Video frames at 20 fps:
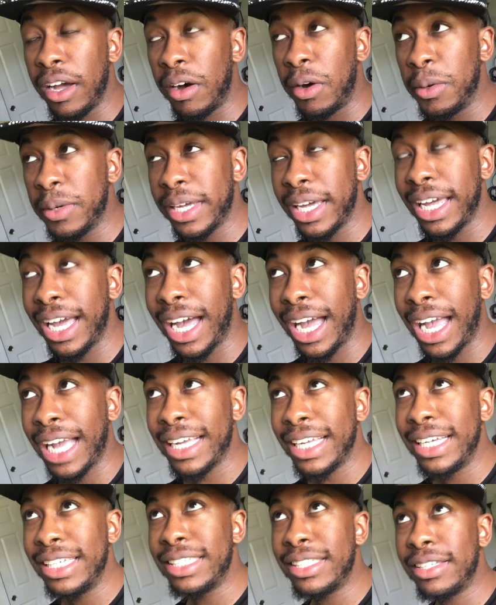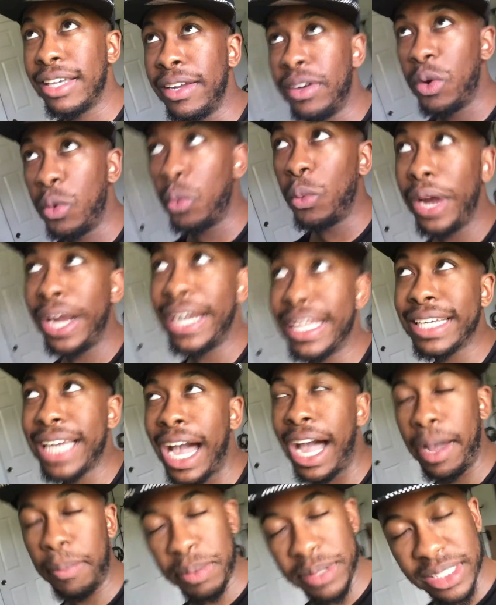okay, I guess in a way to
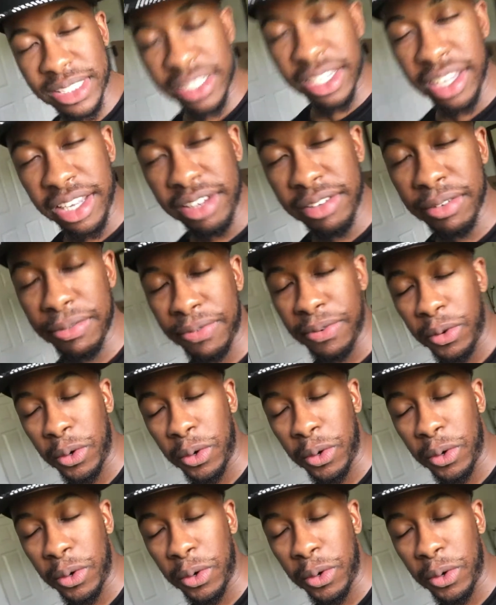compensate